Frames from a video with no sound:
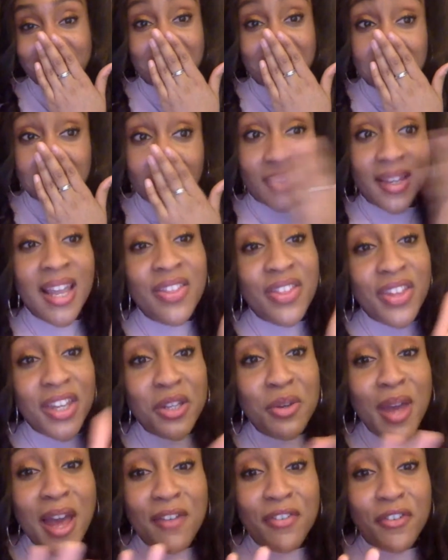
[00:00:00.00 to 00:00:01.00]
And then you
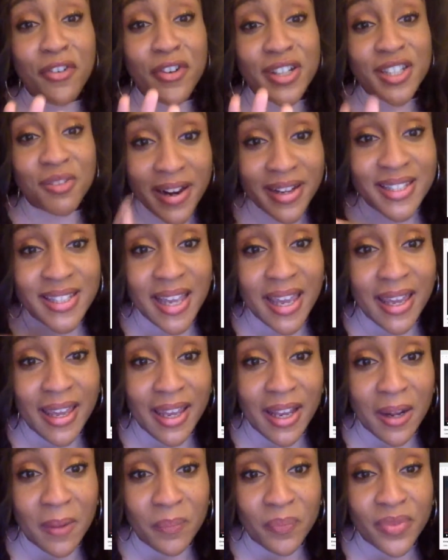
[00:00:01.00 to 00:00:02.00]
have Chris Rock
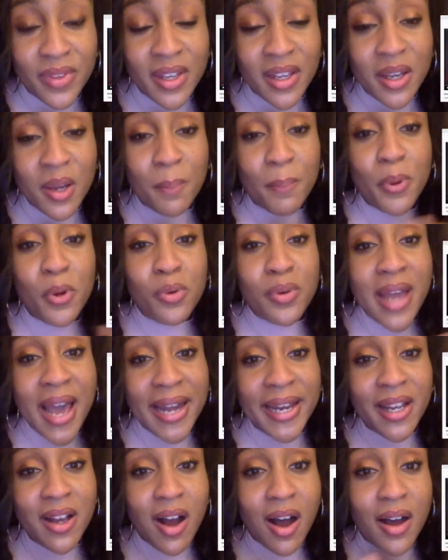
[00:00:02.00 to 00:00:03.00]
saying,
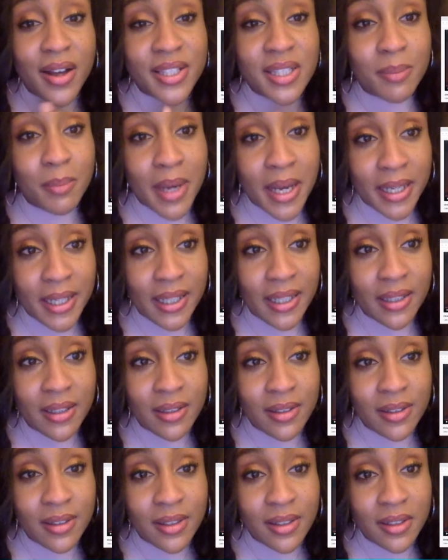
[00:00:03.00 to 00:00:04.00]
Punani costs money,
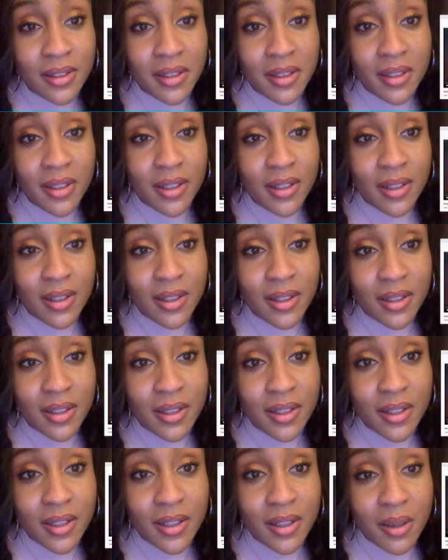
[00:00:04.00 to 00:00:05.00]

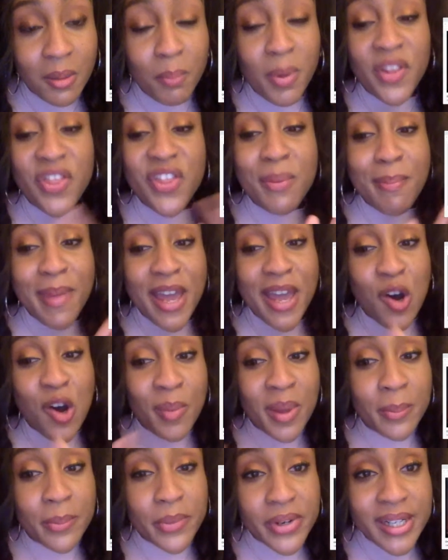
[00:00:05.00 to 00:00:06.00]
but the male
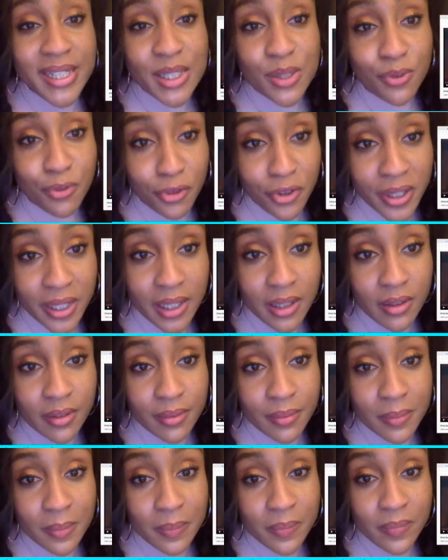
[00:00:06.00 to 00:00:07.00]
member is free.
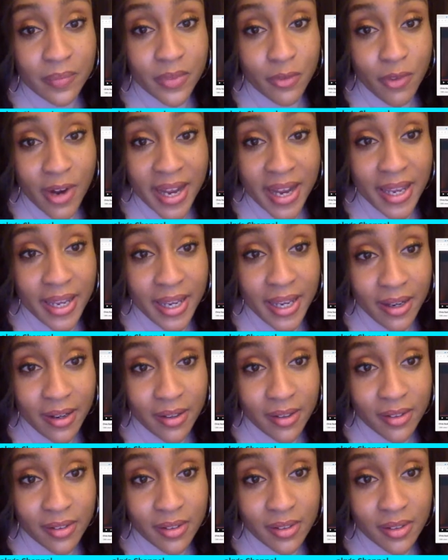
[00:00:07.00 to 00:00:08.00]
Right
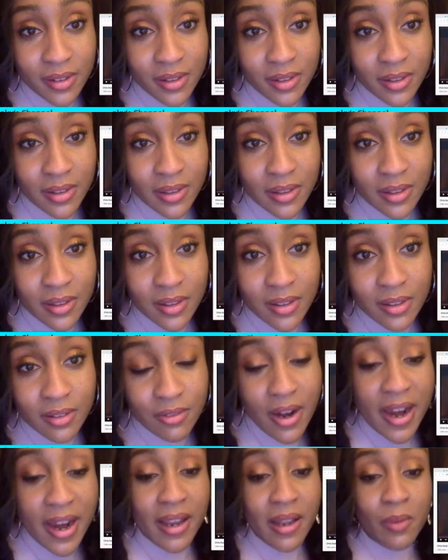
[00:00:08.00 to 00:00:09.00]
here.
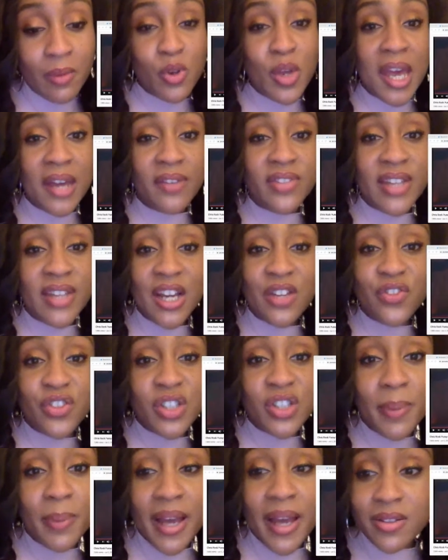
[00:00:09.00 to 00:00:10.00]
Right? You have Dave
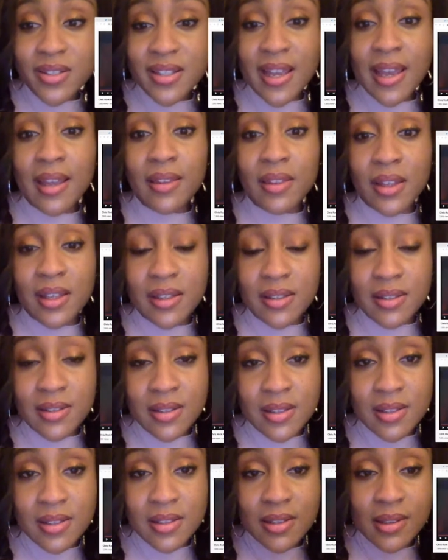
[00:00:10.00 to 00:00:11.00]
Chappelle saying
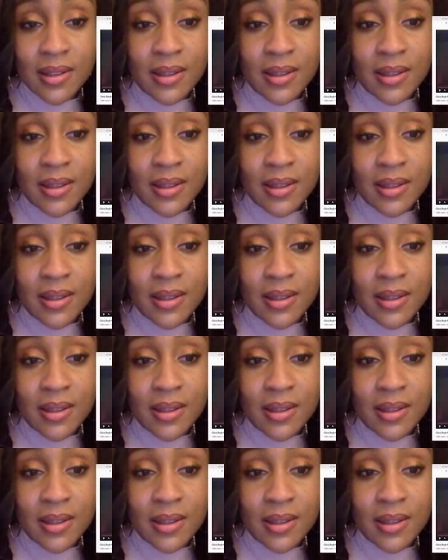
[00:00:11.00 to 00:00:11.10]
this.